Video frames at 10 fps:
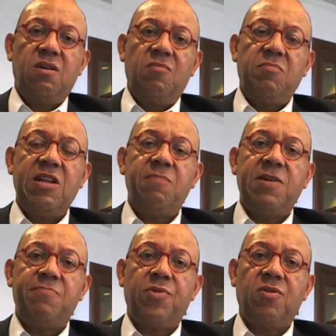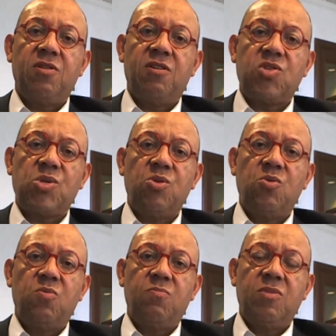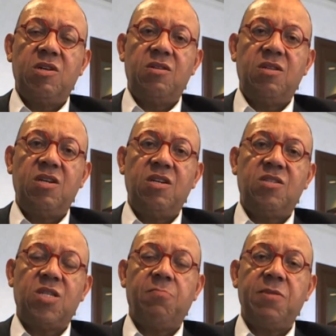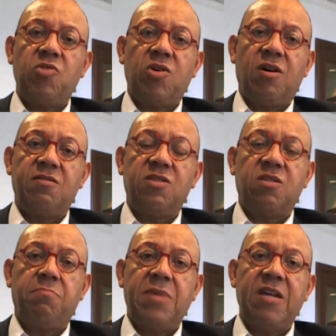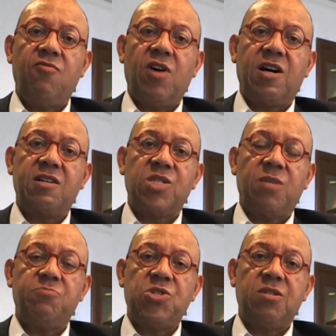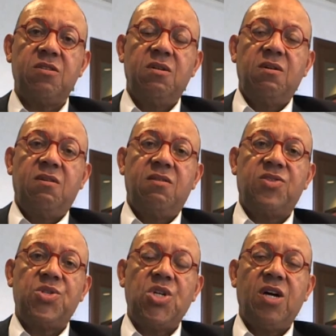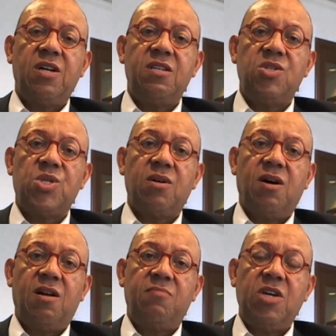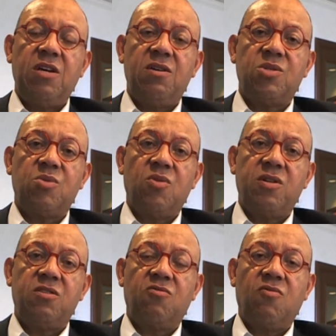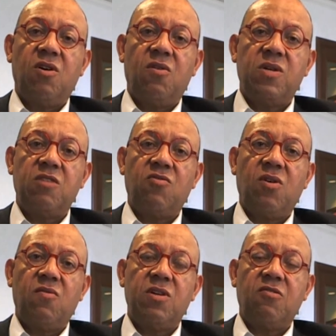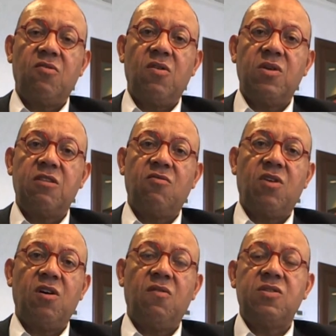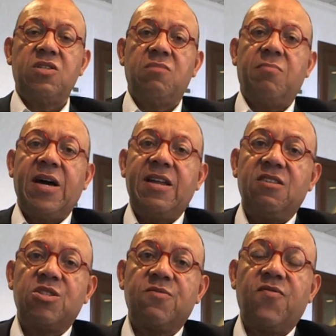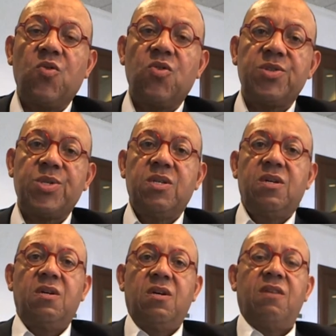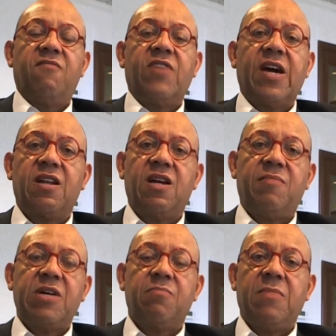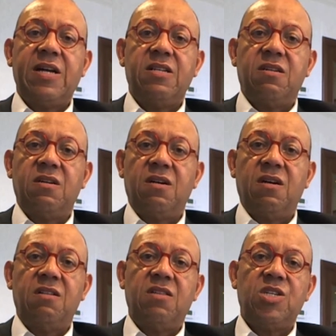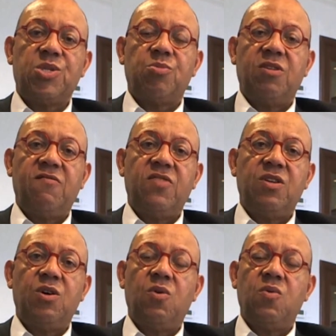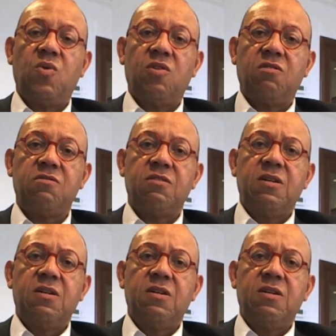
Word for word: Many people assume, indeed, some people call this a bedrock assumption, that the Chinese economy is going to grow and grow and grow and grow into the mightiest force of economic might uh, in the history of the known world.